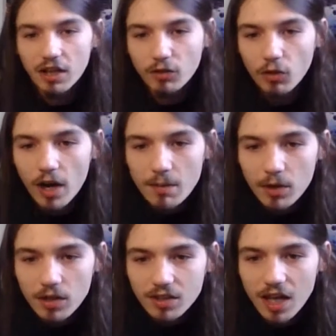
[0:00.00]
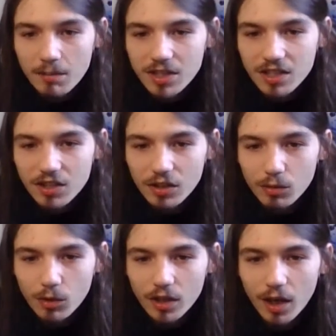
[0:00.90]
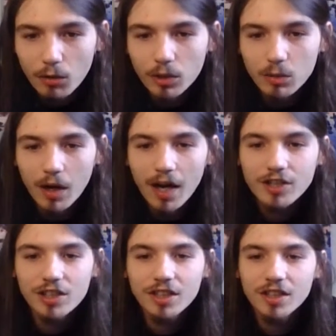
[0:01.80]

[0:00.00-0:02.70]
Kramer's, and I missed a good one. I'll rewatch.